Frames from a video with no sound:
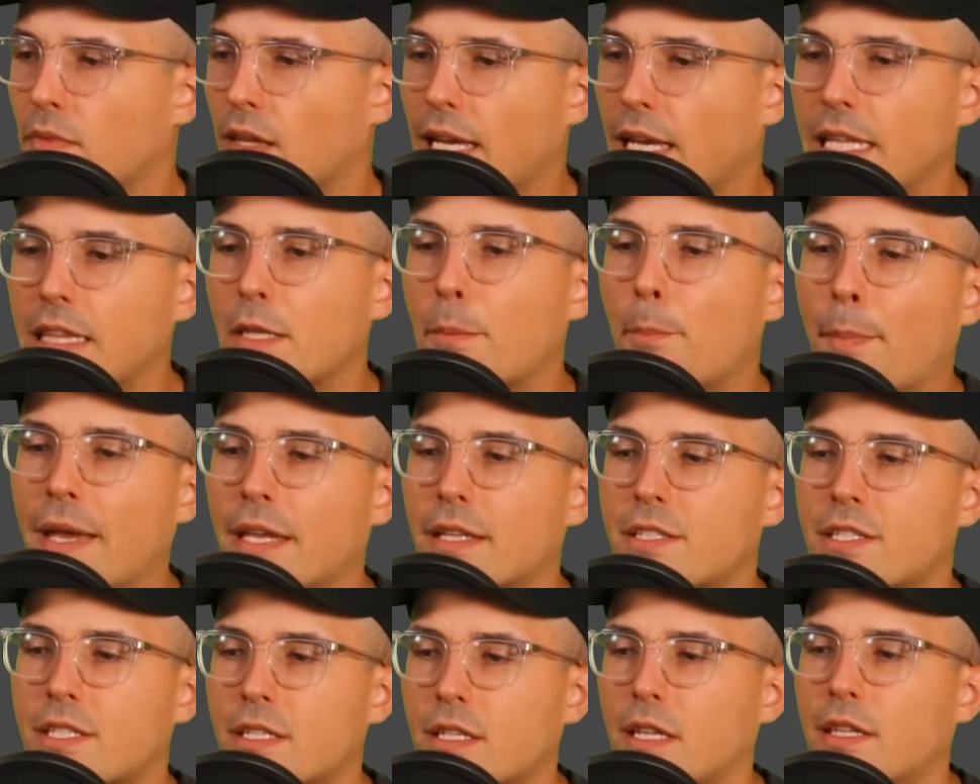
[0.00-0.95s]
in the
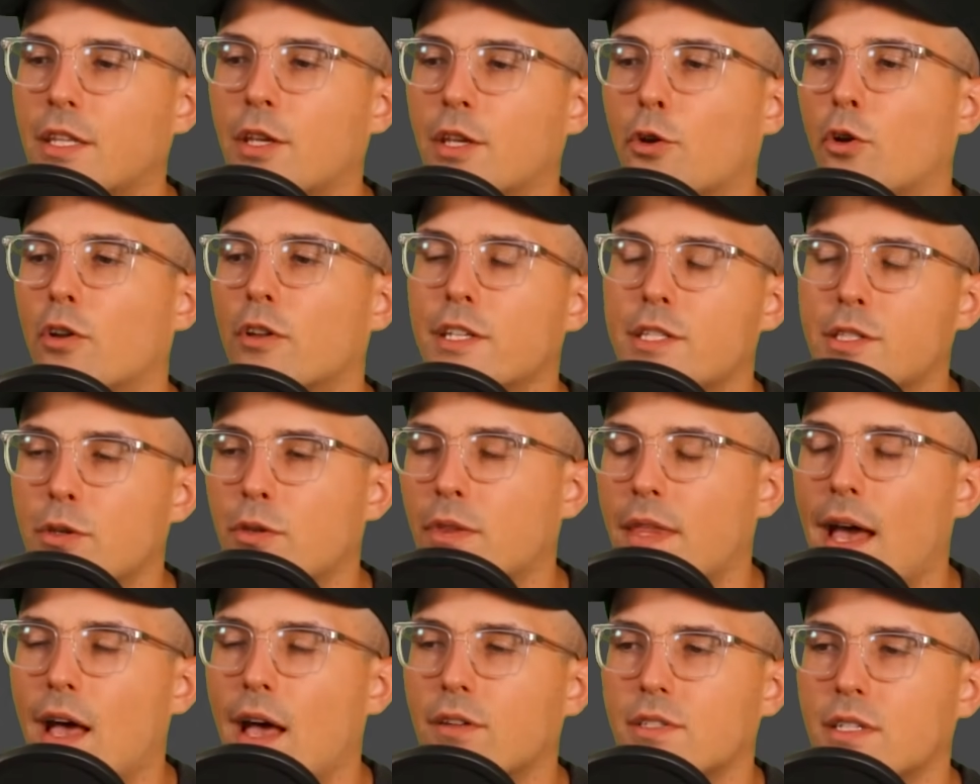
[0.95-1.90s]
pits in the early
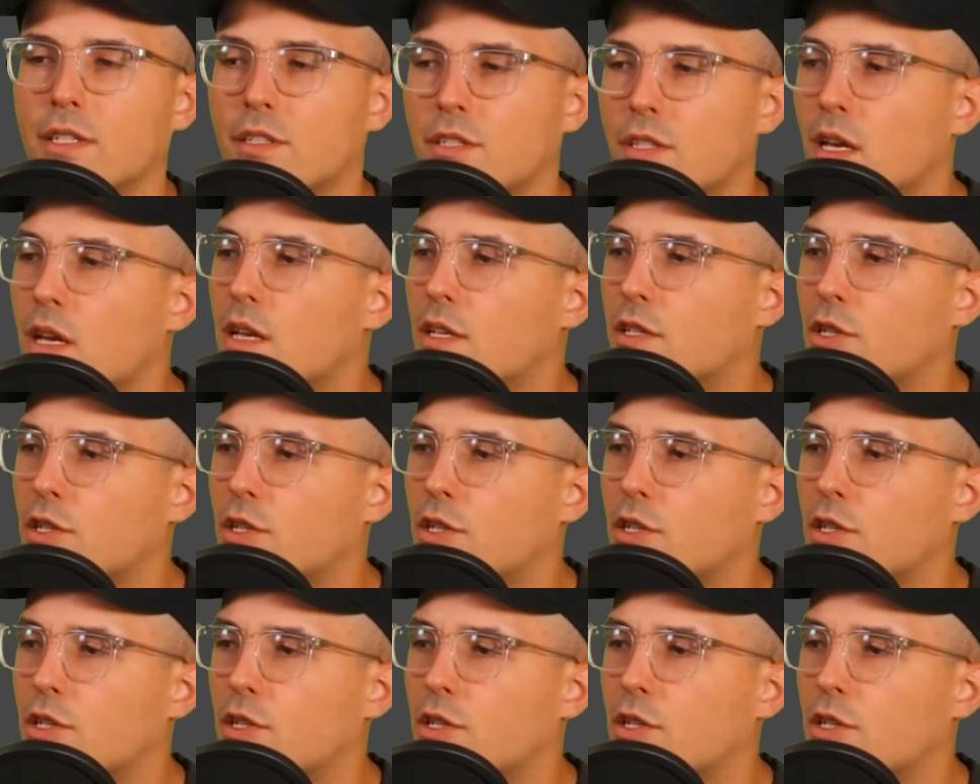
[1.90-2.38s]
2000s,